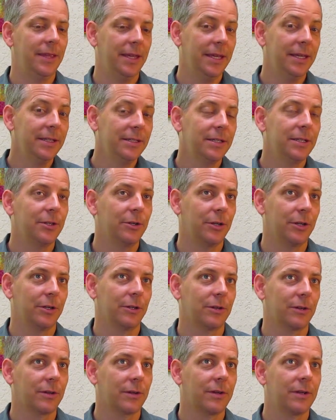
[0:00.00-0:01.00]
the
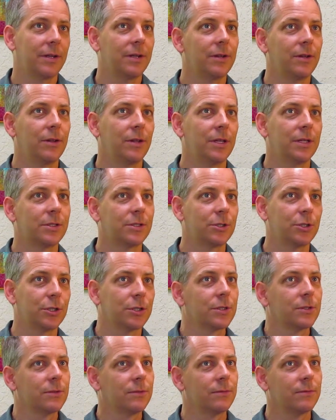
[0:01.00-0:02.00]
interior is
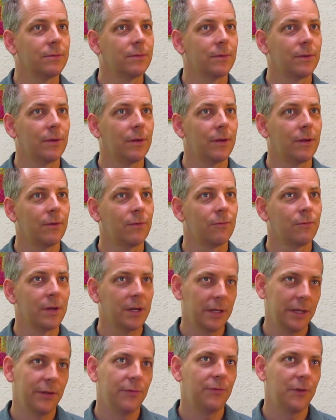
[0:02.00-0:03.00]
just
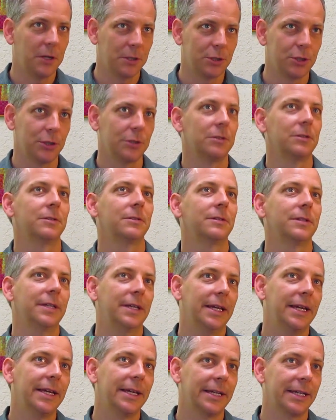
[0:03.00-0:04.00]
really functional
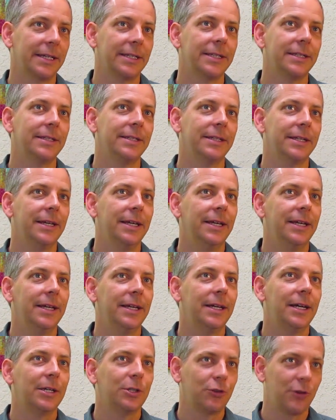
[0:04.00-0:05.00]
and
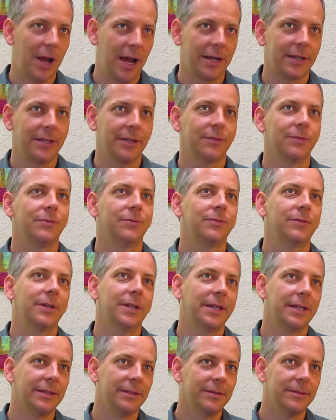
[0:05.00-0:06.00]
attractive
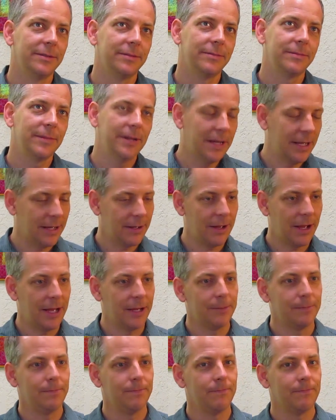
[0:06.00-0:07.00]
and
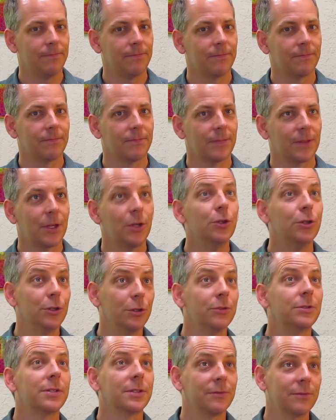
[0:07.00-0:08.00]
um,
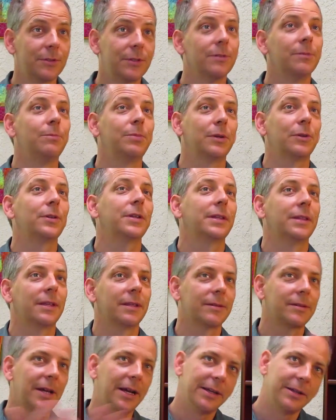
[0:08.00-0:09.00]
conducive to building
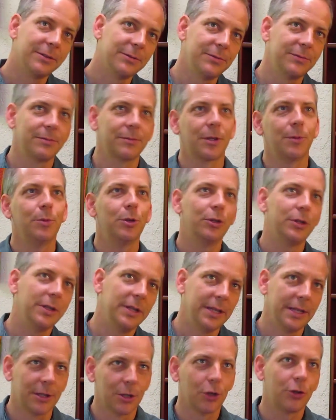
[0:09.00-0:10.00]
the kind of
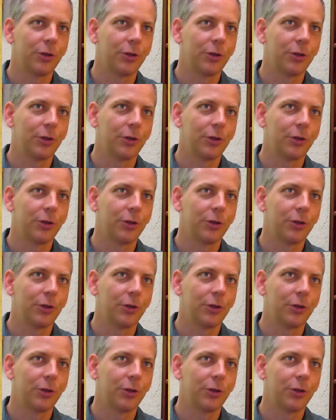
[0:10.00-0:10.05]
community and